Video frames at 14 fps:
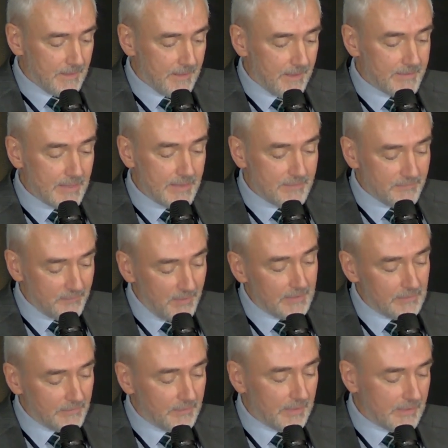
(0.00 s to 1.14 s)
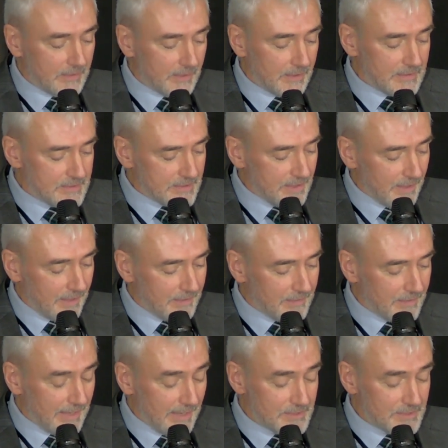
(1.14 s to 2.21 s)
And then the final thing that